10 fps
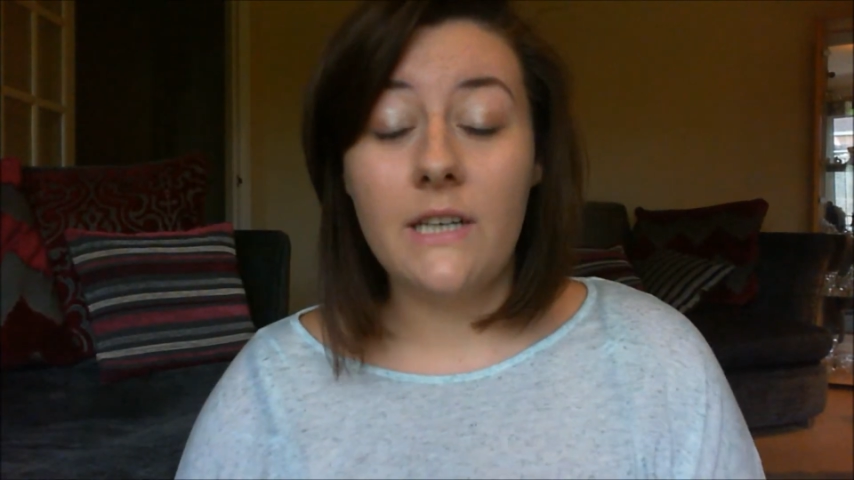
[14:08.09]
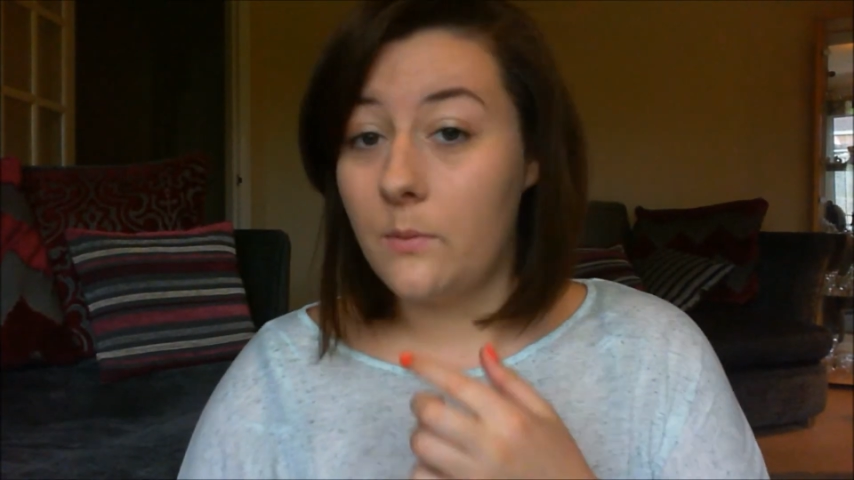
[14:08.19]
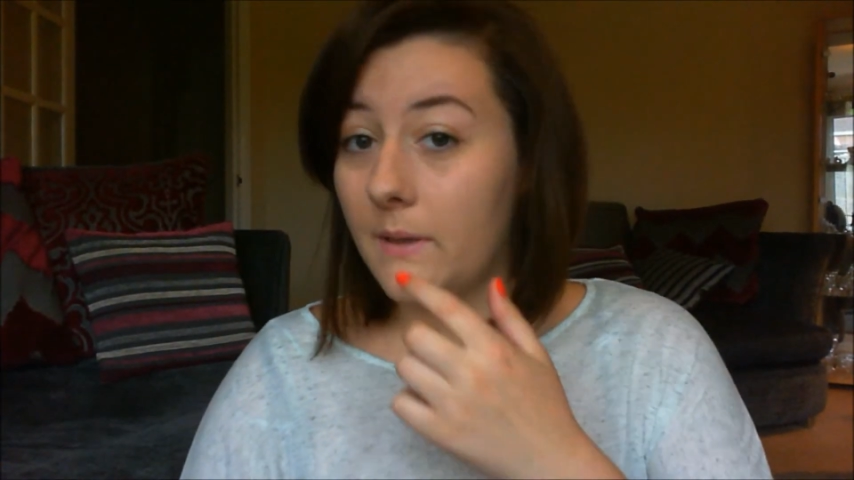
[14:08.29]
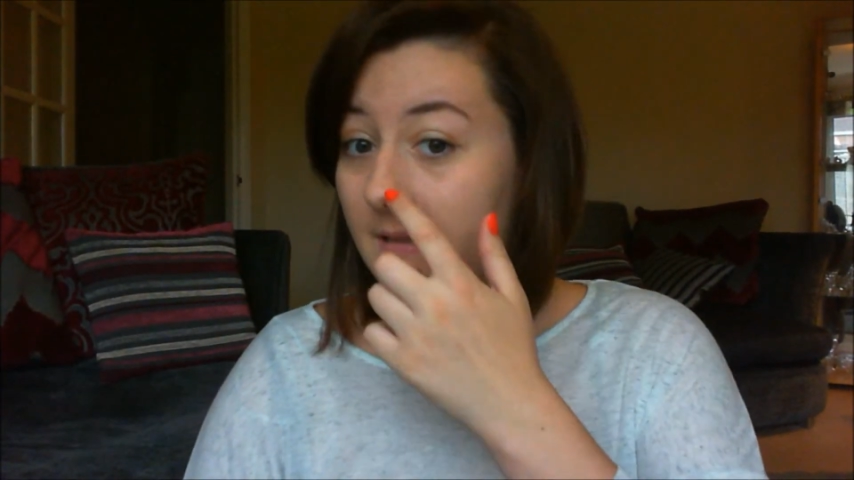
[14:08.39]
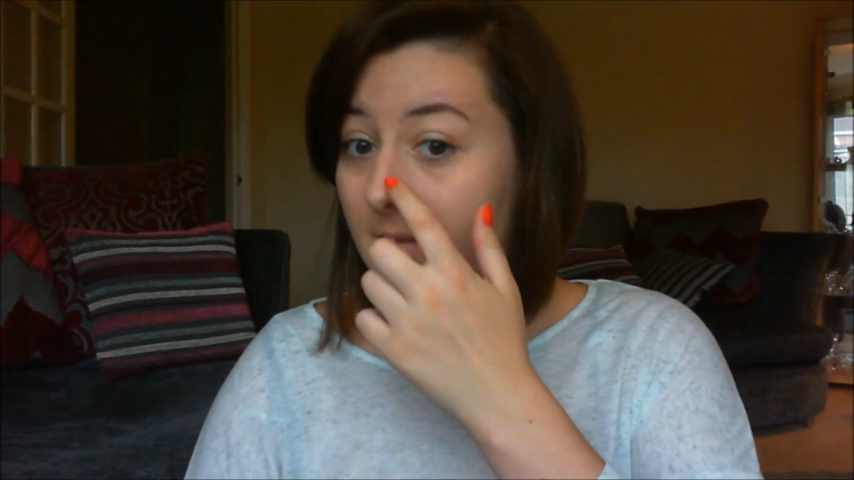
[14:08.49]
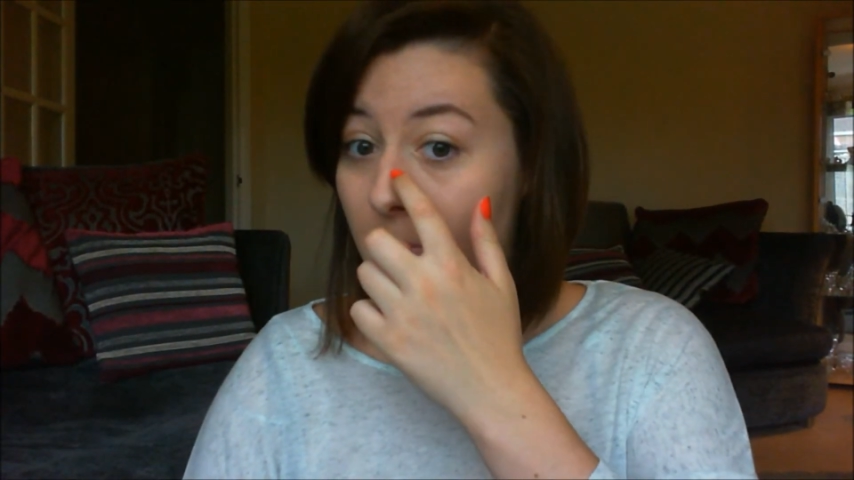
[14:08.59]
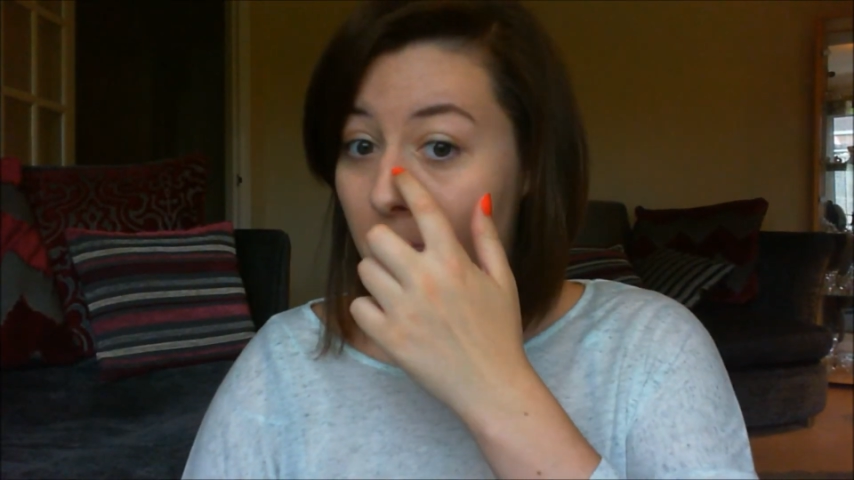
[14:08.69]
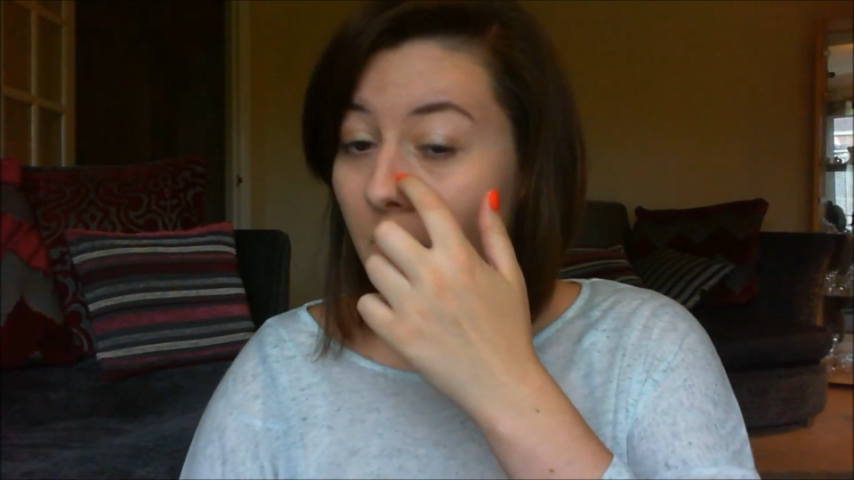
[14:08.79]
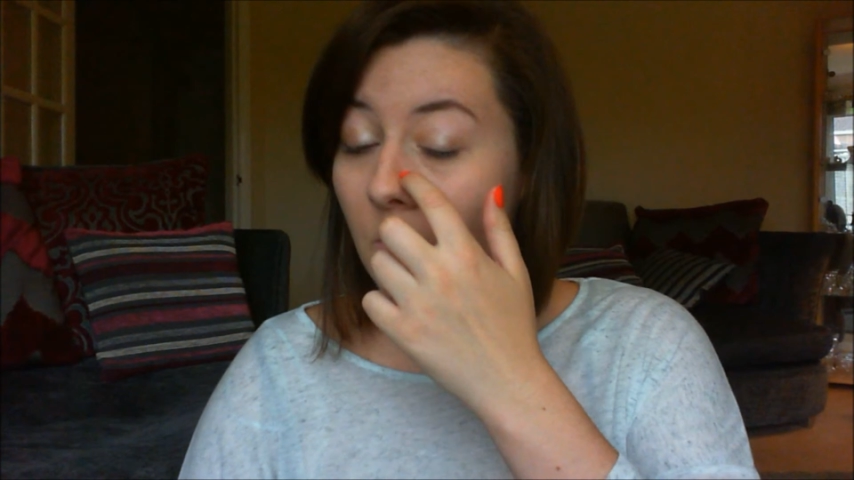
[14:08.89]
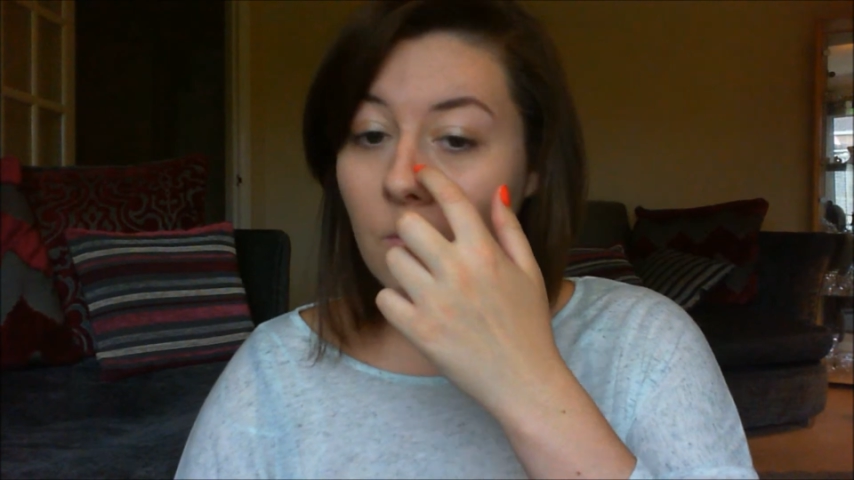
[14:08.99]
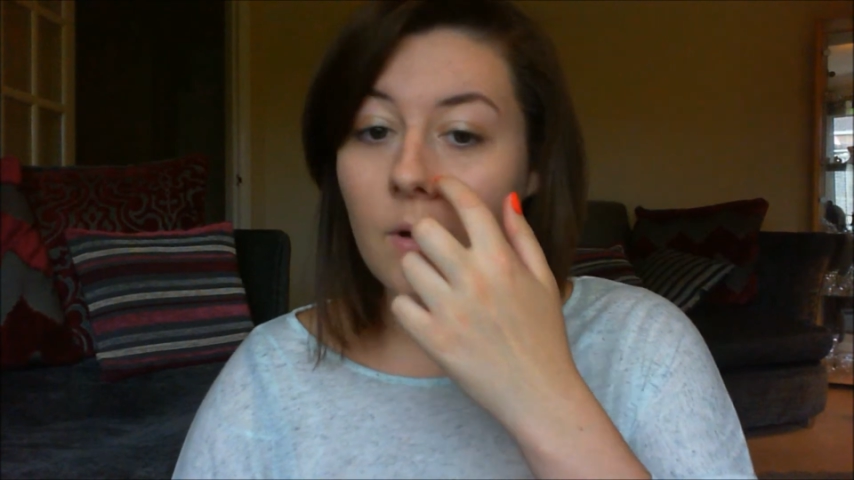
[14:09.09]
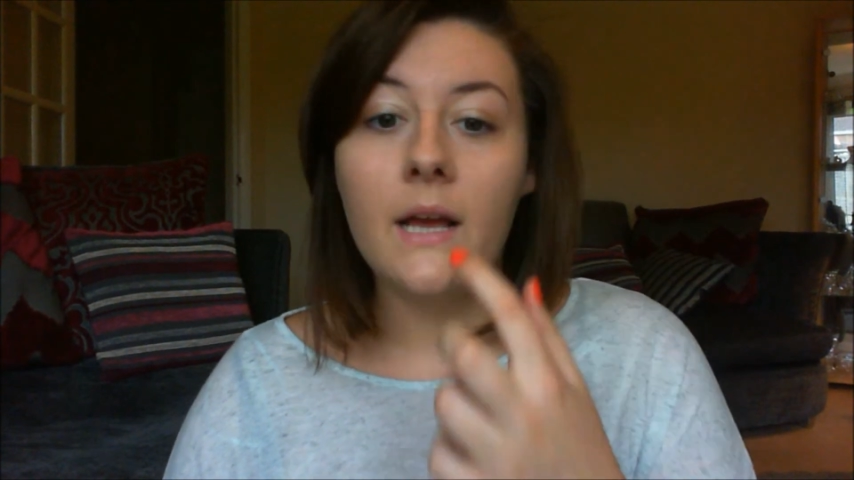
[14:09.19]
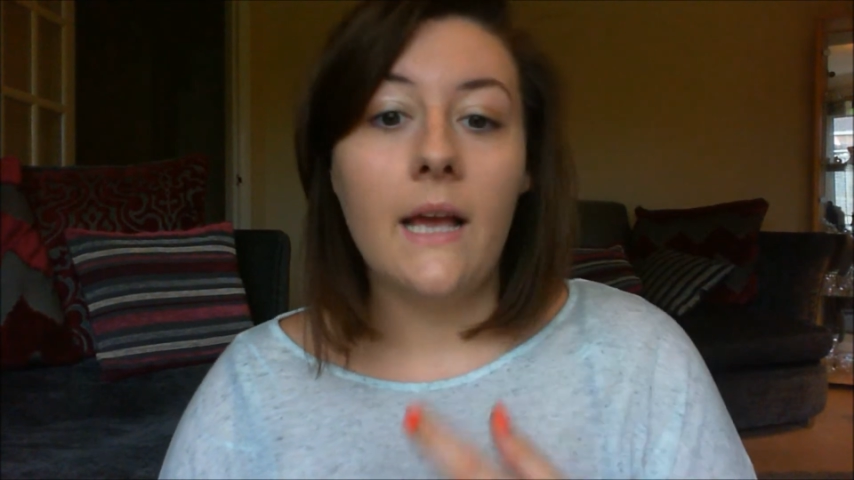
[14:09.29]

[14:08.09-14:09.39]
quick and simple.